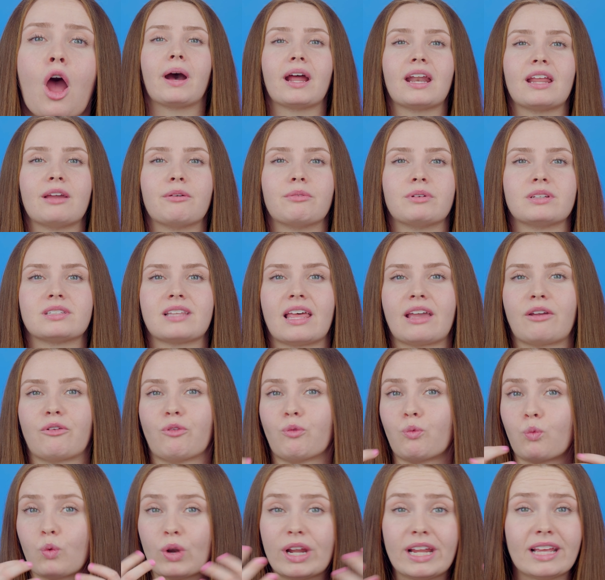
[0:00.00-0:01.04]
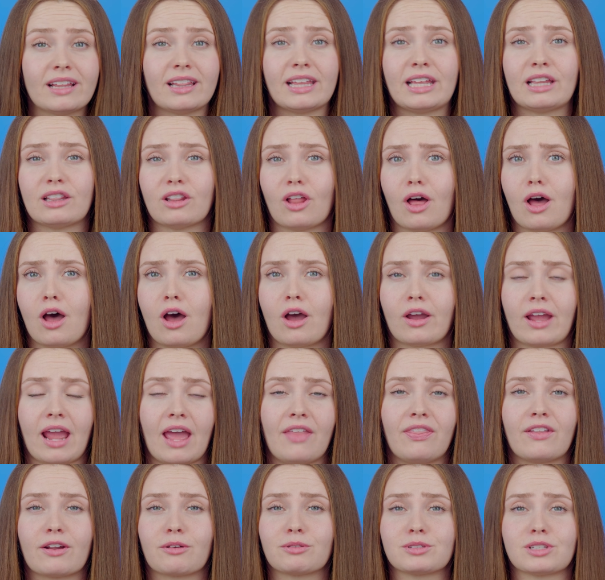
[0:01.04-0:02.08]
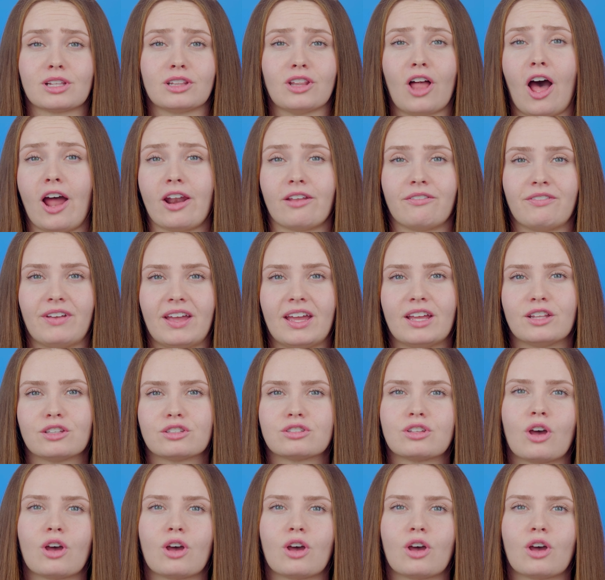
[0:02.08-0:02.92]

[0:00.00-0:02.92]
but it was really long and there was a lot of it.